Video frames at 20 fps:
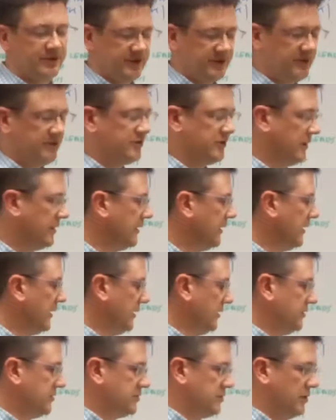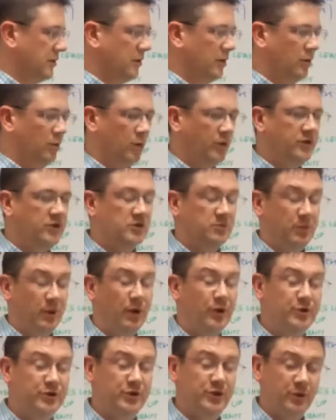procedure. So what you're
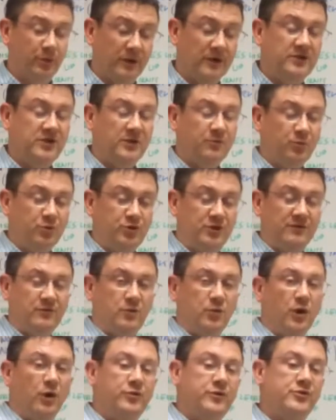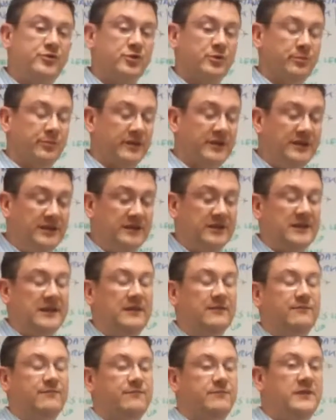supposed to do is, once you've quoted somebody,
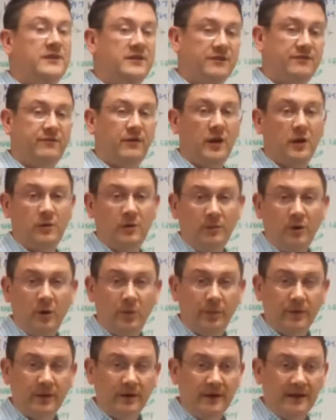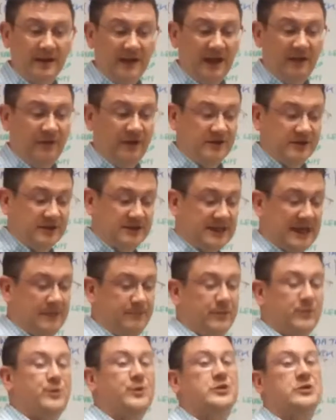you need to follow them up. If it's a
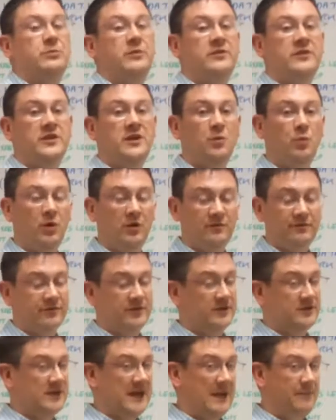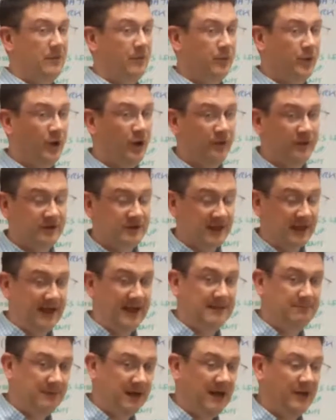type of customer that you want for a type of work that's
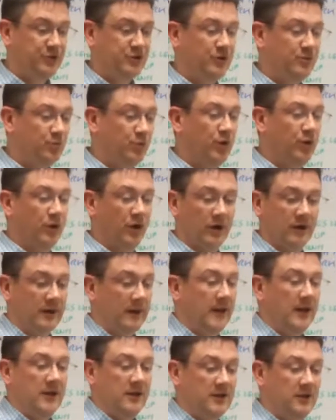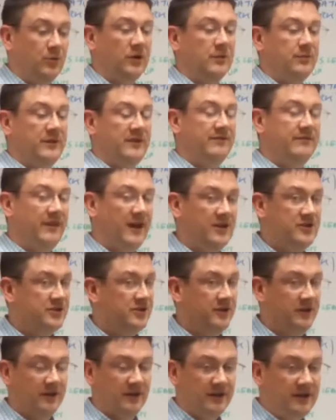high margin work, you want to be
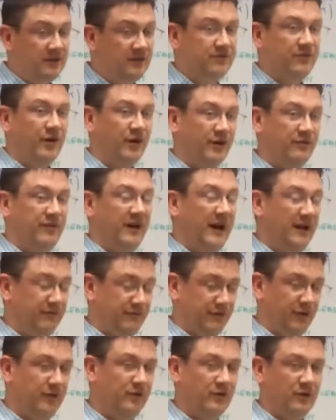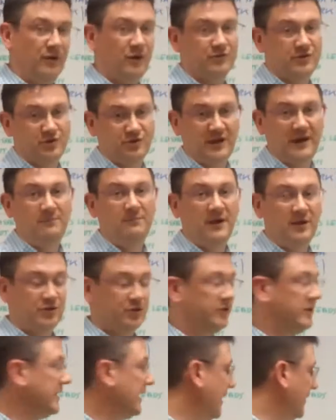investing at least 4 or 5 phone calls to try and make
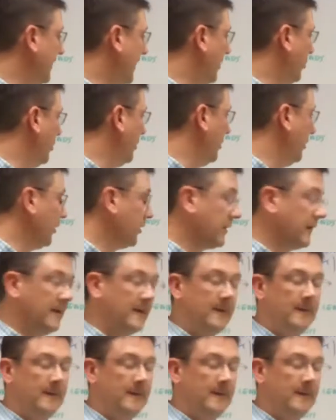sure you get that work.